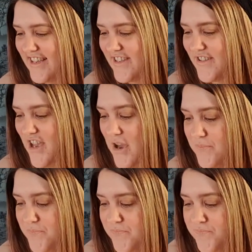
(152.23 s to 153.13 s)
so yeah,
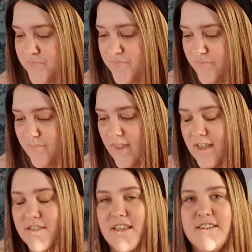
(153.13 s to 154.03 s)

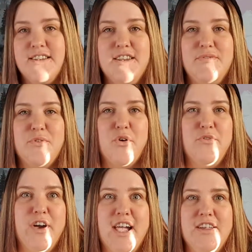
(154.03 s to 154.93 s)
and then day four or
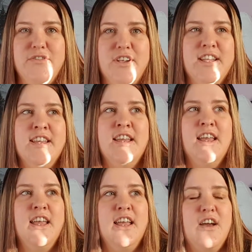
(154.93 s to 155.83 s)
five
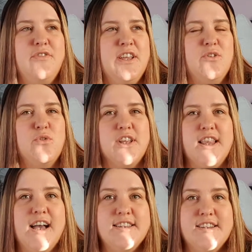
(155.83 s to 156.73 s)
I think it only
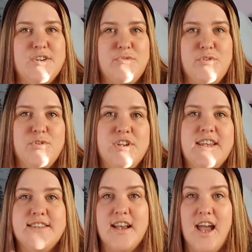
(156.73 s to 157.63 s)
lasted a few
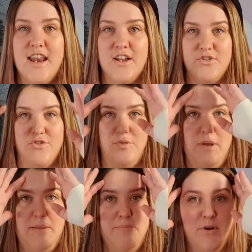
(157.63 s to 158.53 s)
days. I can't actually
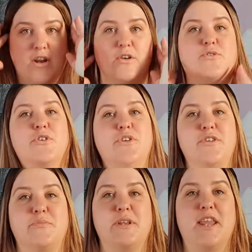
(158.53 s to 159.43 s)
remember now, so it couldn't
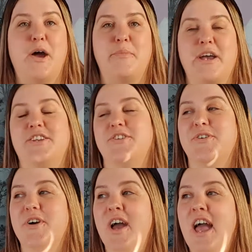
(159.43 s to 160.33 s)
have been that bad, you
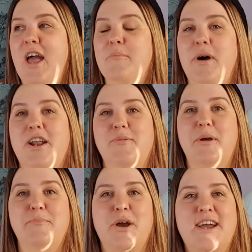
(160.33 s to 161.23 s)
know. But I
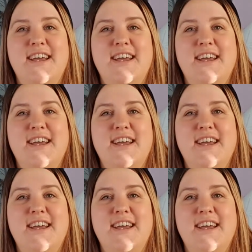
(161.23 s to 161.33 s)
remember